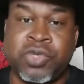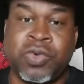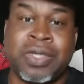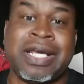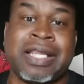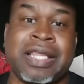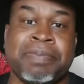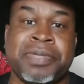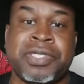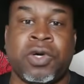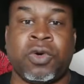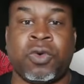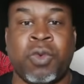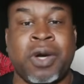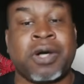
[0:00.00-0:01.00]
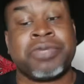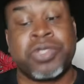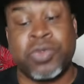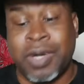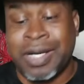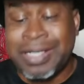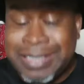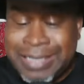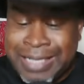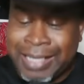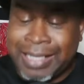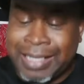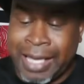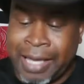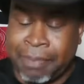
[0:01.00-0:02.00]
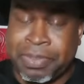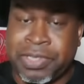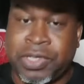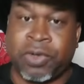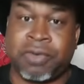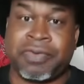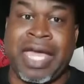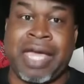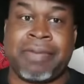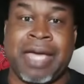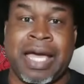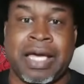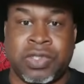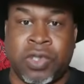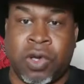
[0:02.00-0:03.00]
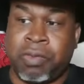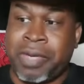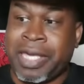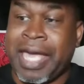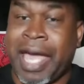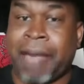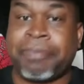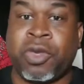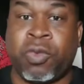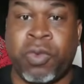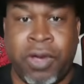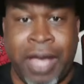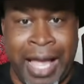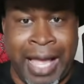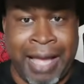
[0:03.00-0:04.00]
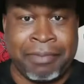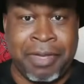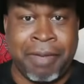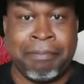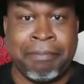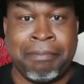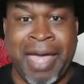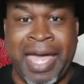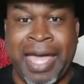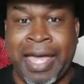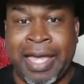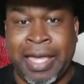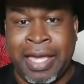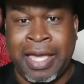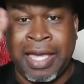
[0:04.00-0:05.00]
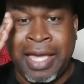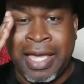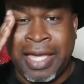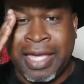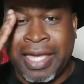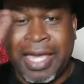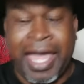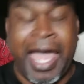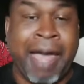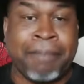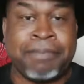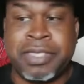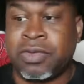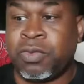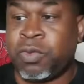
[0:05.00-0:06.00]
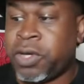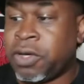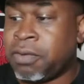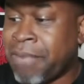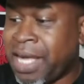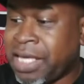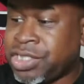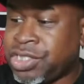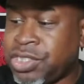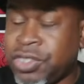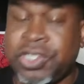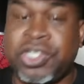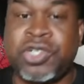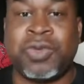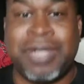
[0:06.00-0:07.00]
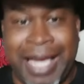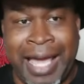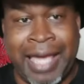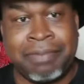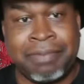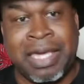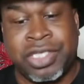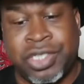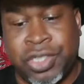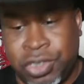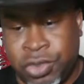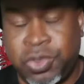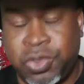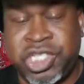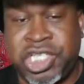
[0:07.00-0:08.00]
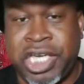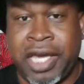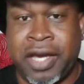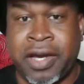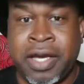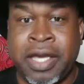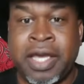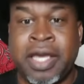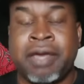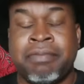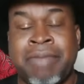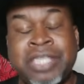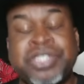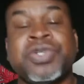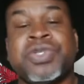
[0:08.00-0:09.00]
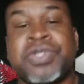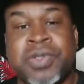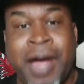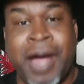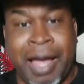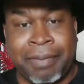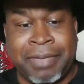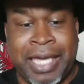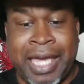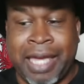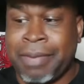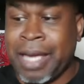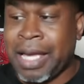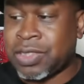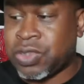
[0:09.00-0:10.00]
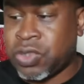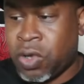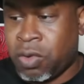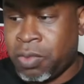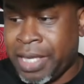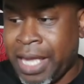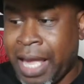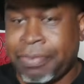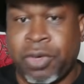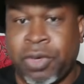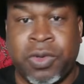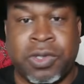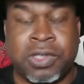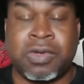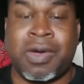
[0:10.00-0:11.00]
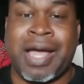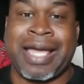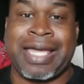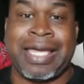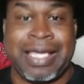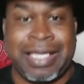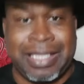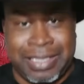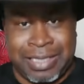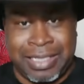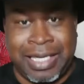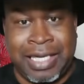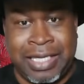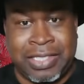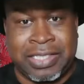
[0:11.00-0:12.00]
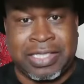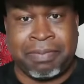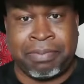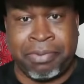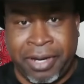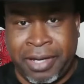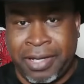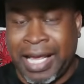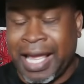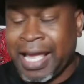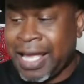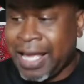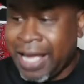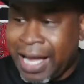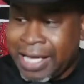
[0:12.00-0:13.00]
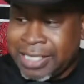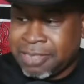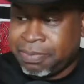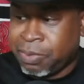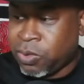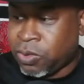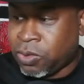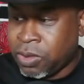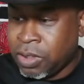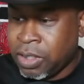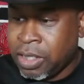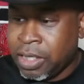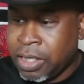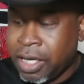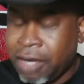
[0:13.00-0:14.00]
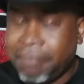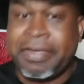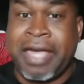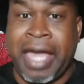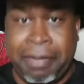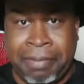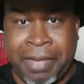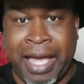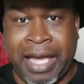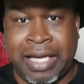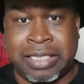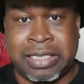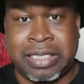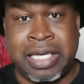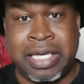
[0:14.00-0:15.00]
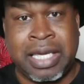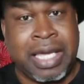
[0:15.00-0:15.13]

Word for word: another episode. Welcome to another episode of Gamecocks Talk with Captain Will. I'm your man, Captain Will. Make sure you like, make sure you share, make sure you subscribe to Gamecocks Talk with Captain Will so I can continue to bring you that gospel of Gamecocks